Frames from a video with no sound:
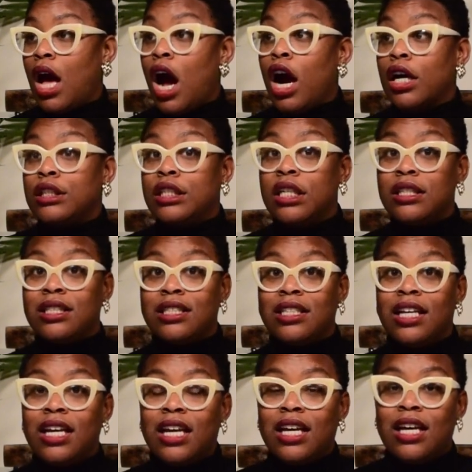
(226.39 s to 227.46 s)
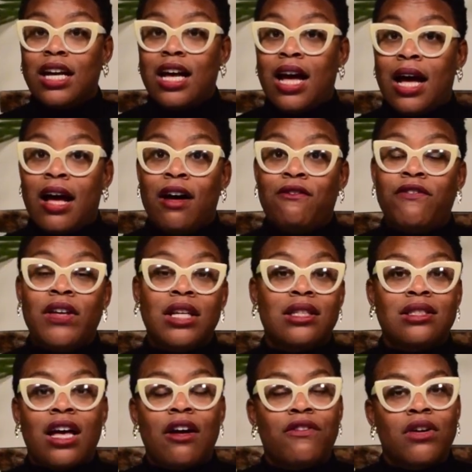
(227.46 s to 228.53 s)
Artistic,
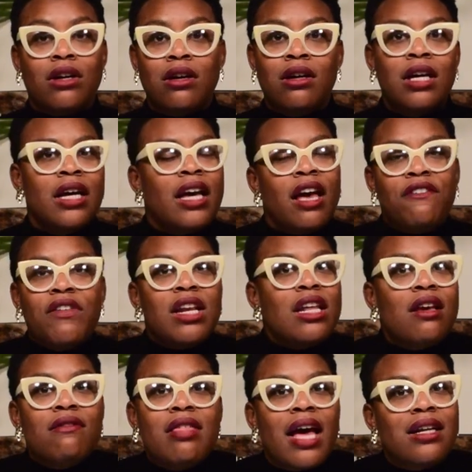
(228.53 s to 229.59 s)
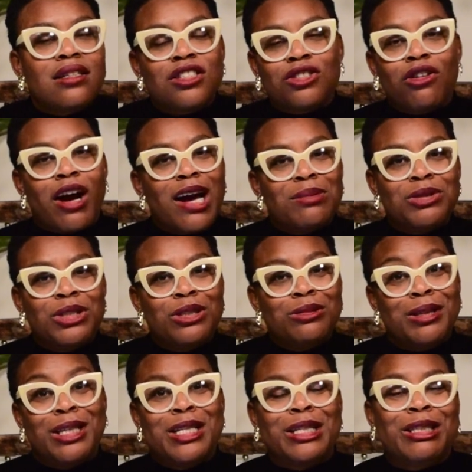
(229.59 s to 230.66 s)
philosophical. If any of that describes you,
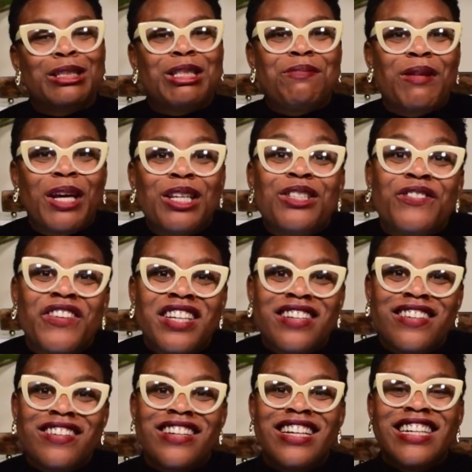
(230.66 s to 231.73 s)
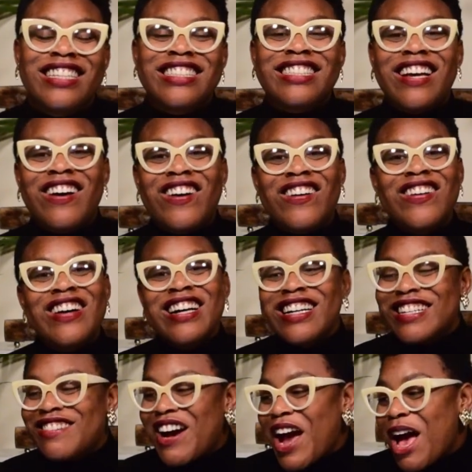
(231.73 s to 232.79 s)
then this is the place for you. So
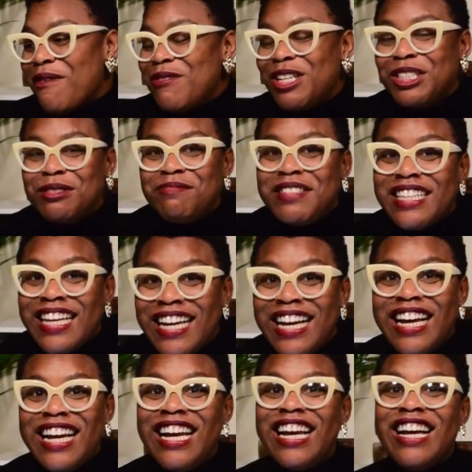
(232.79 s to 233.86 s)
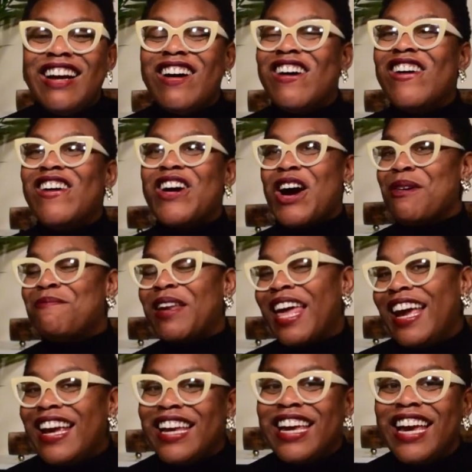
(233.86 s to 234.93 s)
grab you some tea or a
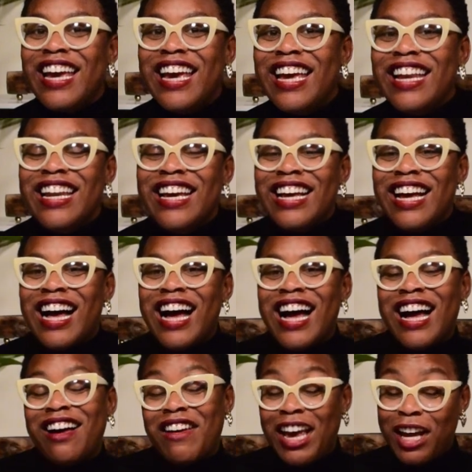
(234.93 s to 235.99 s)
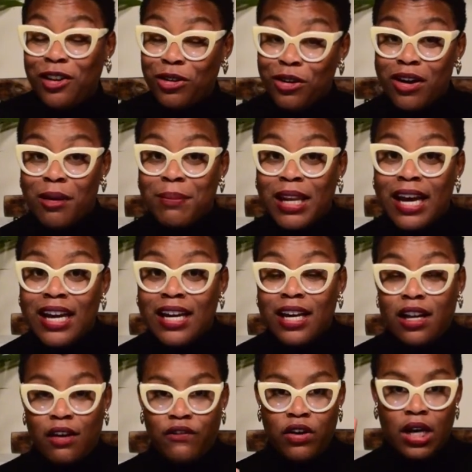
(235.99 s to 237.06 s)
blanket,
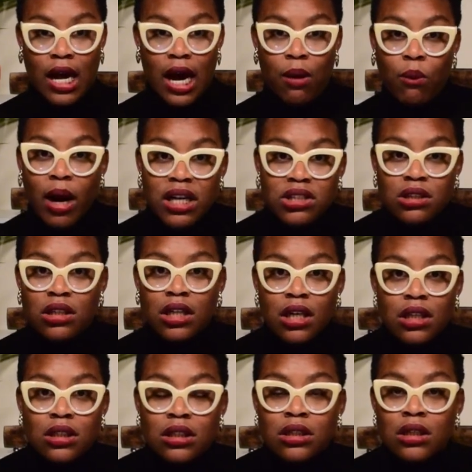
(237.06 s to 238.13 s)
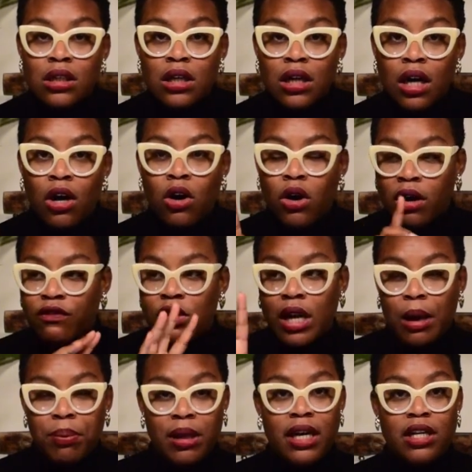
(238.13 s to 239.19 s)
if you're not watching this, or if you're
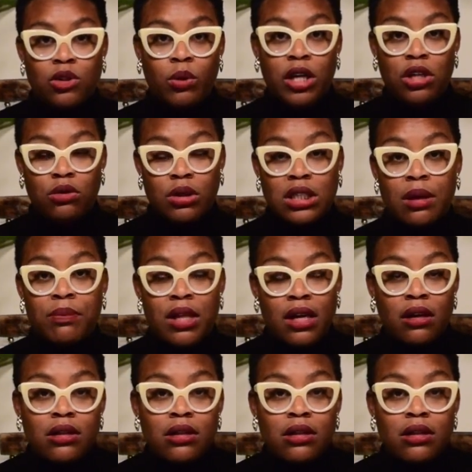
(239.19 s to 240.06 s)
not playing this while you're doing something